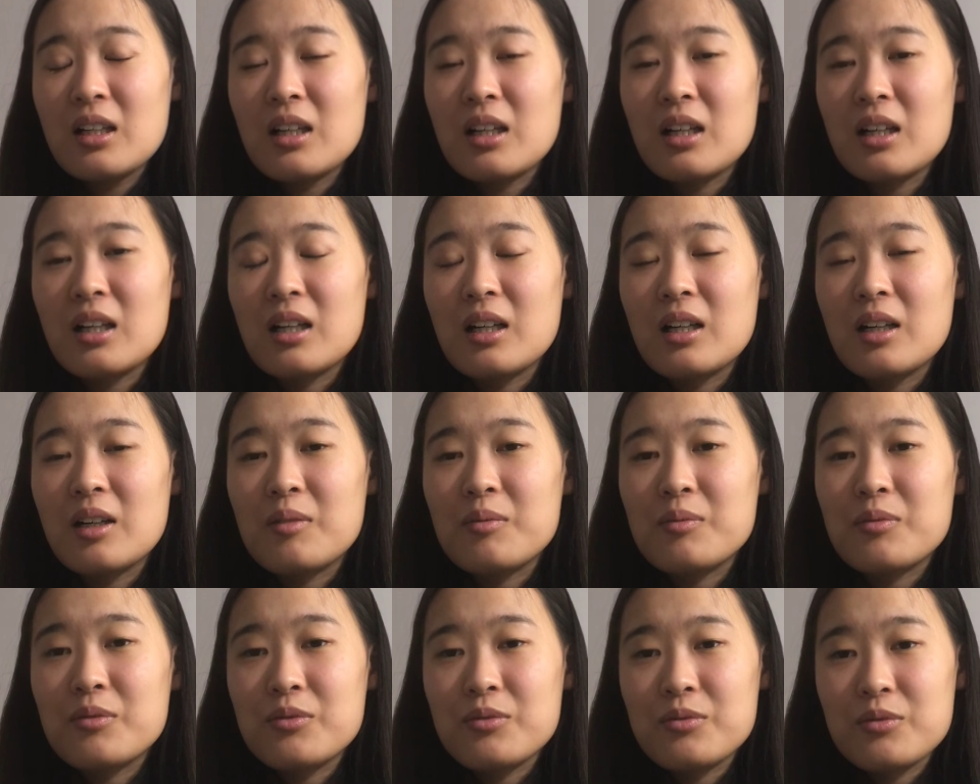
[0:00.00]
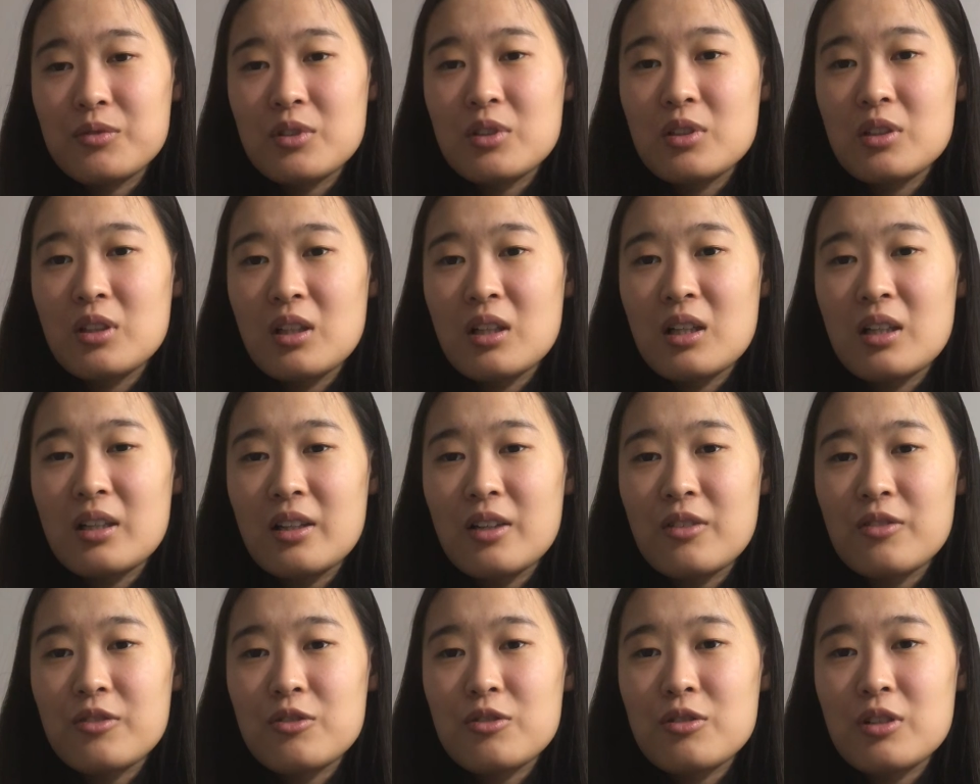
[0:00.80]
Um,
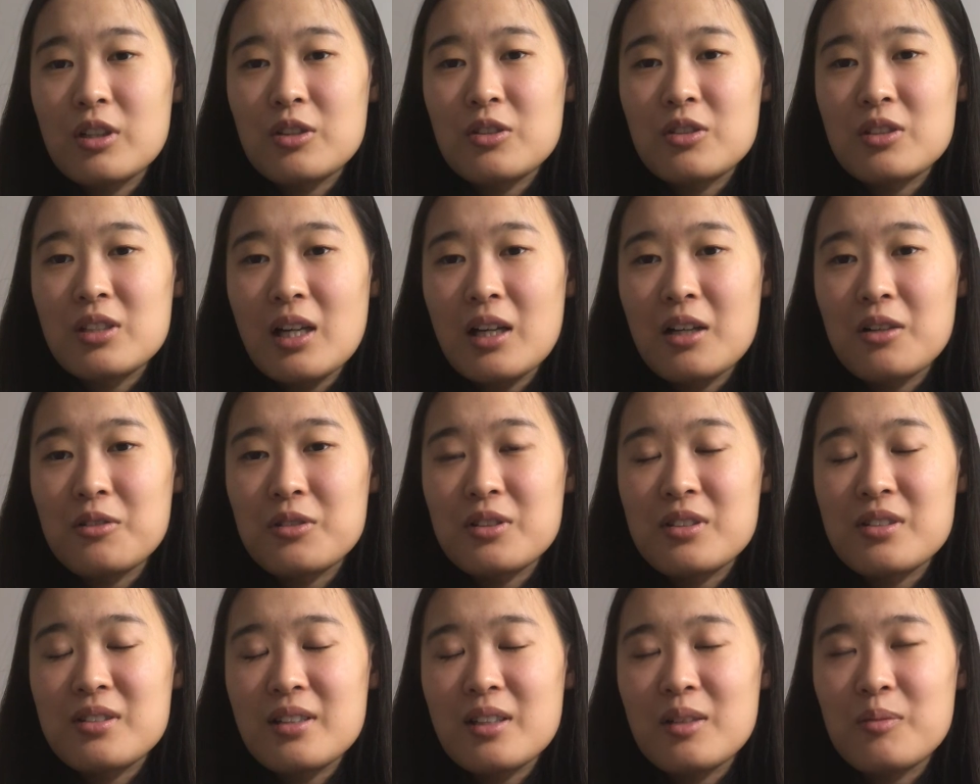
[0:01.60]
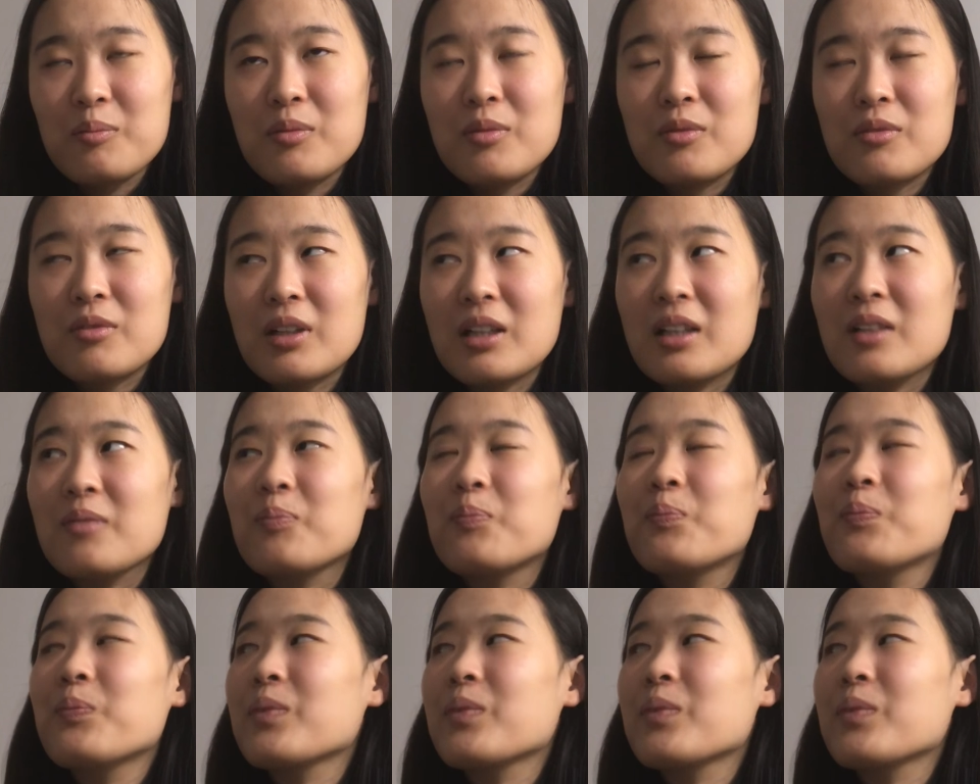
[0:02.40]
kind of try to diurese them, right?